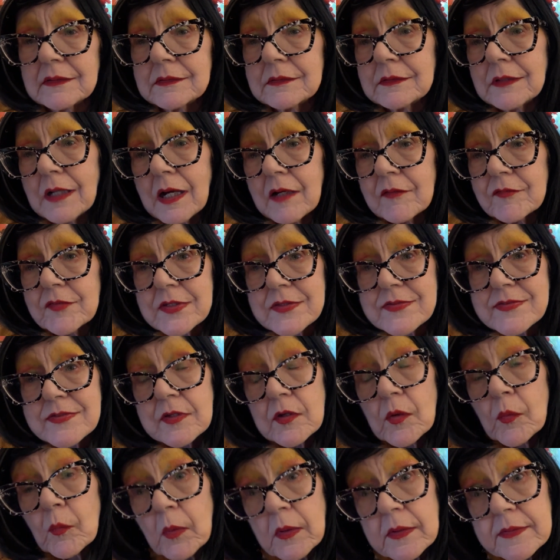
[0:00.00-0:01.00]
obviously
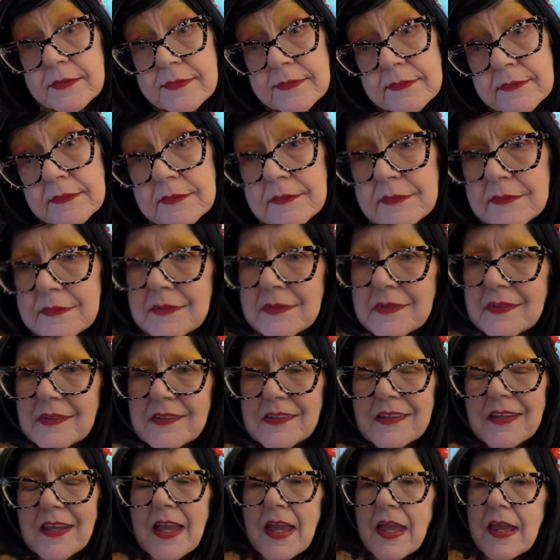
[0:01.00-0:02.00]
it wasn't.
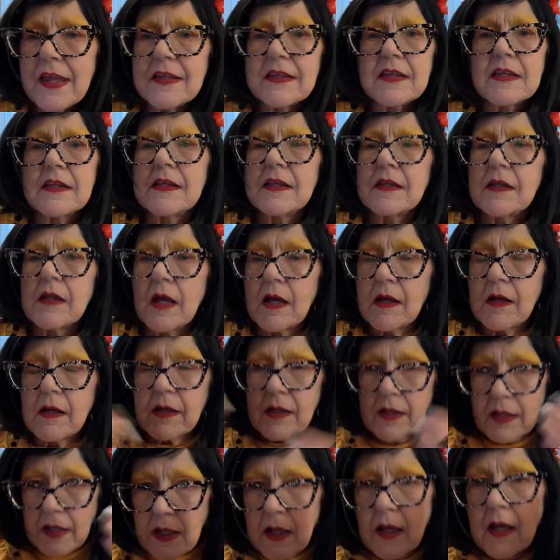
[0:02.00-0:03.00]
And
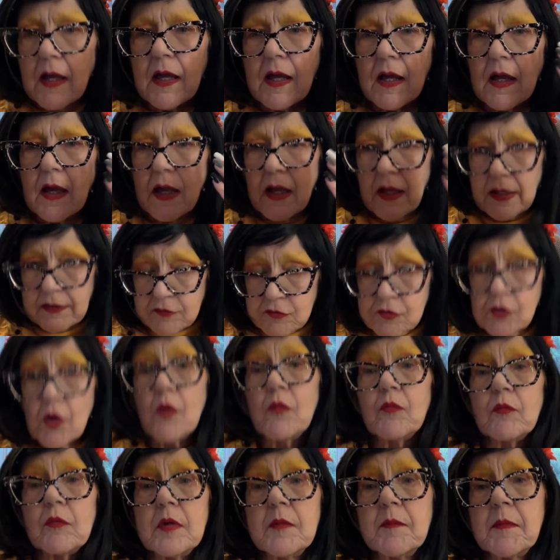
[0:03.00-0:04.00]
I
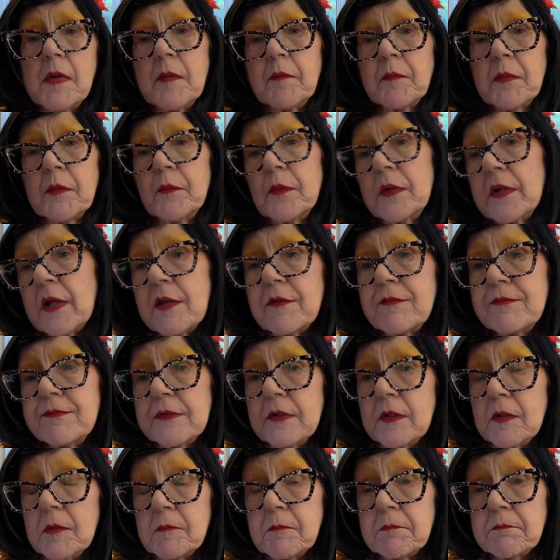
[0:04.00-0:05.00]
don't remember what I
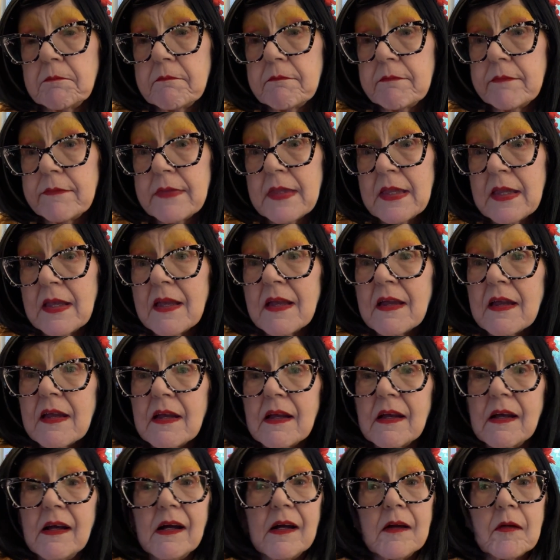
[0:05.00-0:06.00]
filmed.
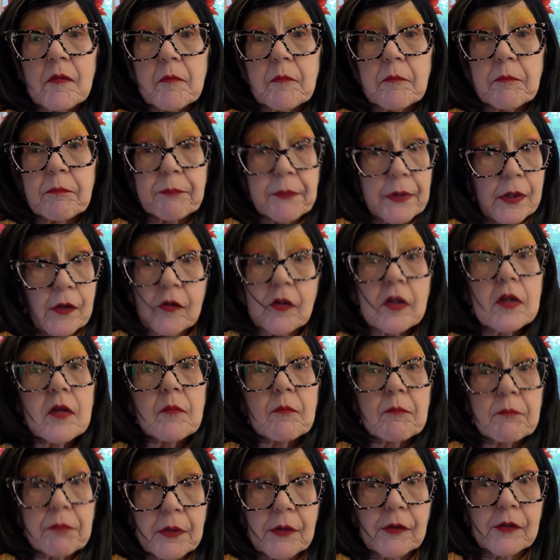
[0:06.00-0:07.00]

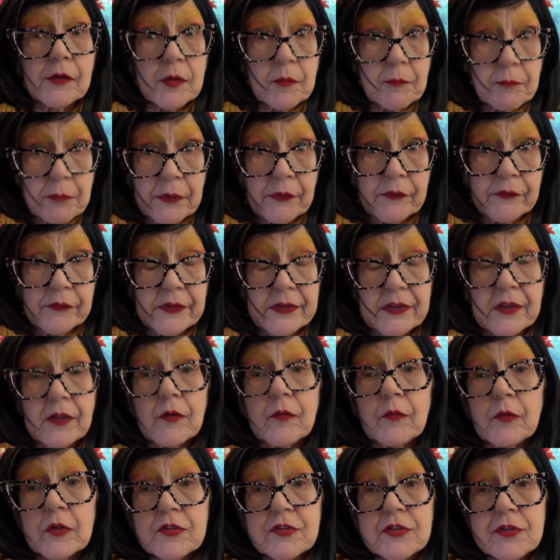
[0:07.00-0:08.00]
Barely,
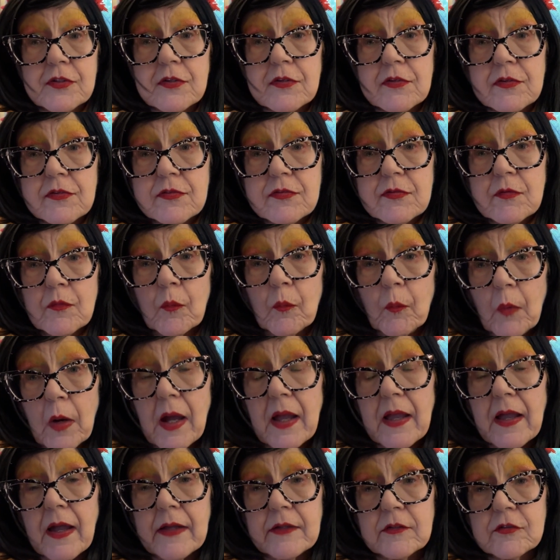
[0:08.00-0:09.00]
which is
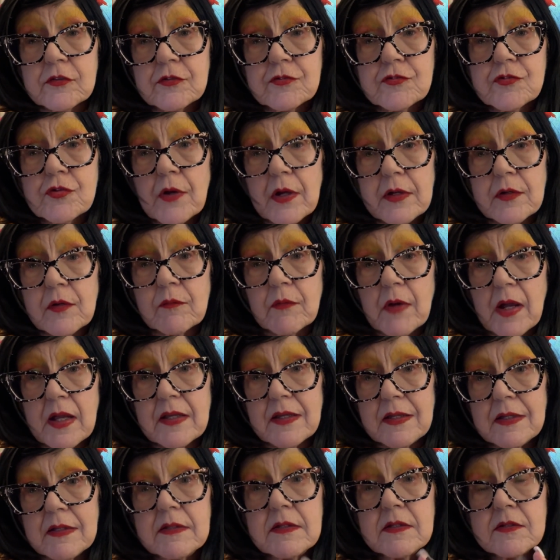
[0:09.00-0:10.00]
why I do try to
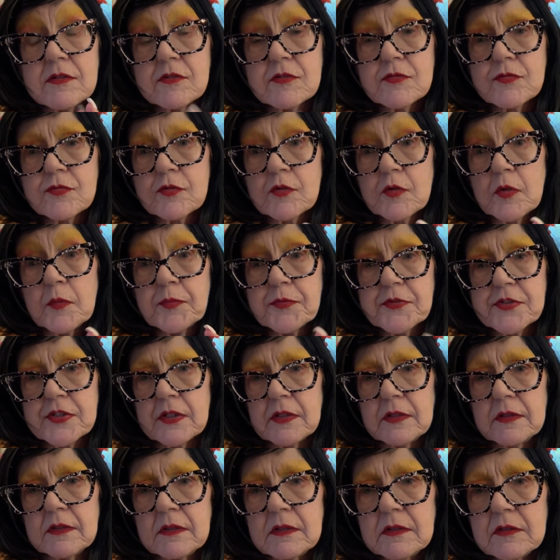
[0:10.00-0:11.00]
write in the
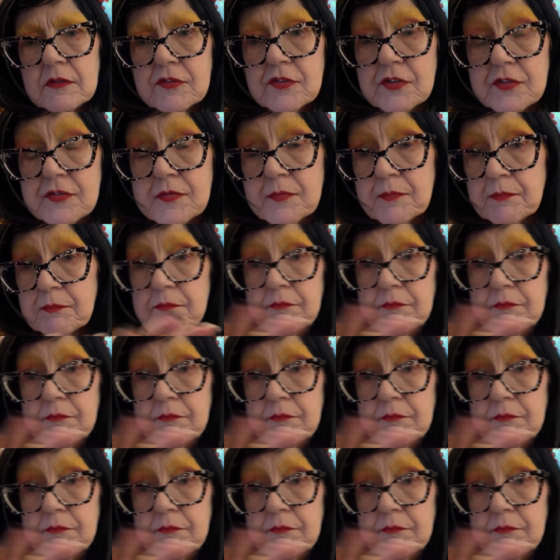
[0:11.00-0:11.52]
description just